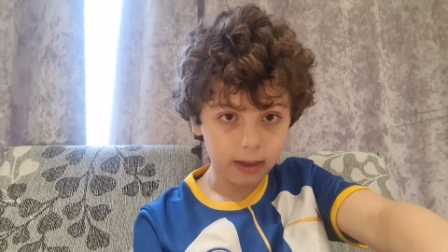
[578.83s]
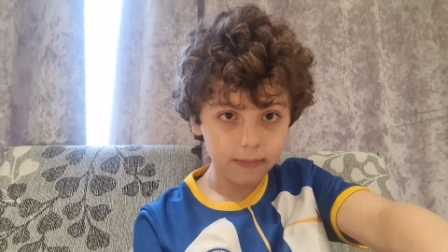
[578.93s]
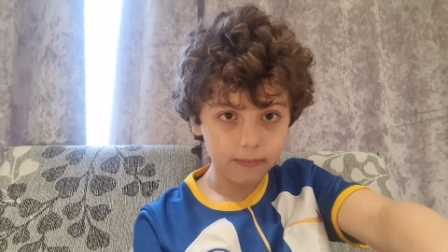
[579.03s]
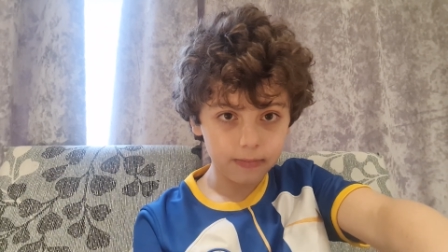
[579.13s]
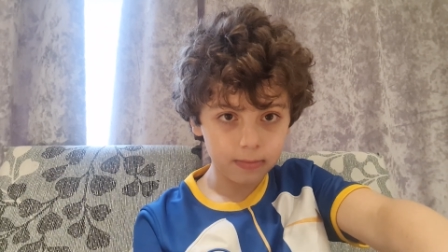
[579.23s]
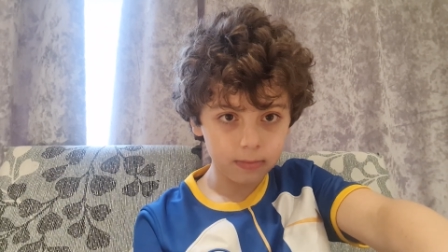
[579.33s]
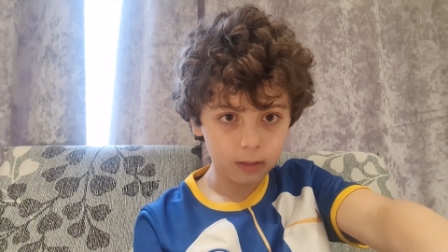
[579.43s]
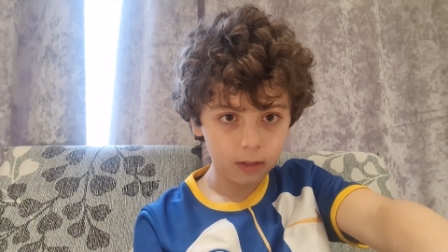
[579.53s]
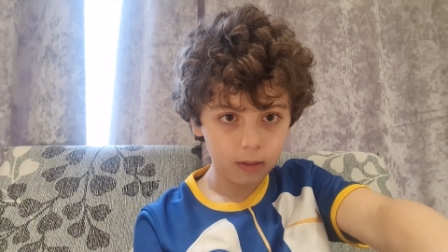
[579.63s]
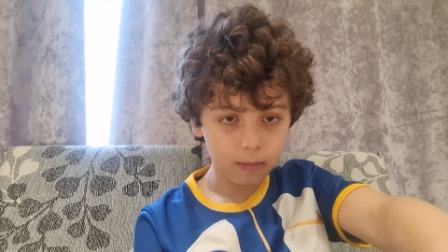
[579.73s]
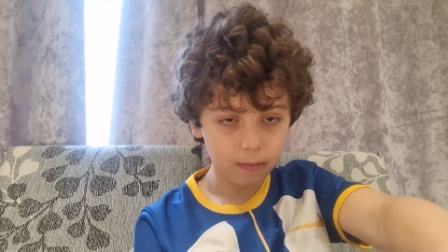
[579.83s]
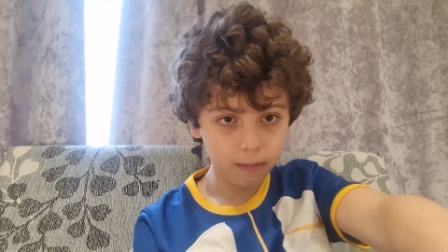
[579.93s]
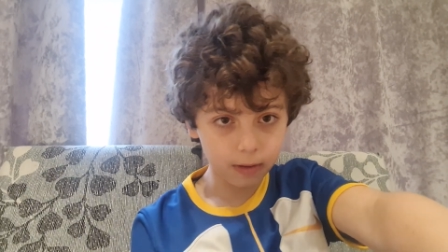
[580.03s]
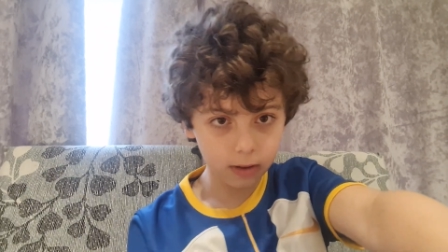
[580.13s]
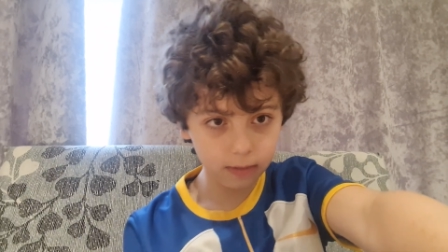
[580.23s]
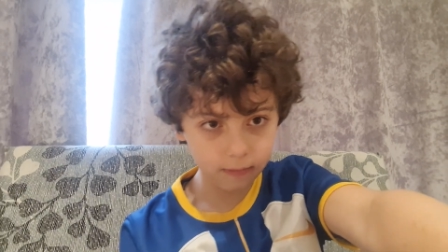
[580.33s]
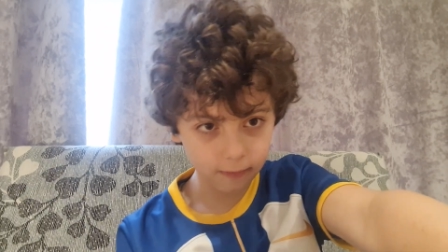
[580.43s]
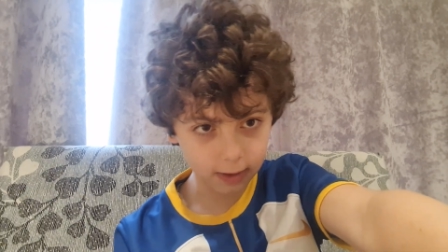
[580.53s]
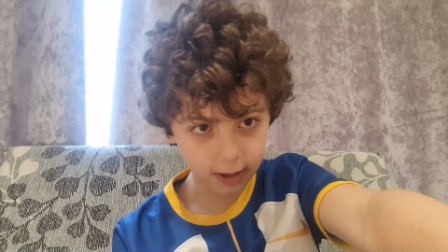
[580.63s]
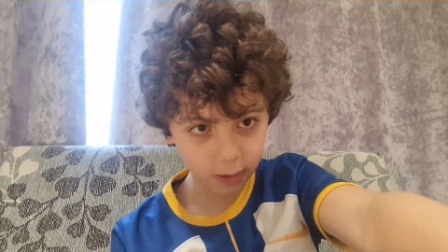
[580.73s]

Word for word: okay? Bye bye for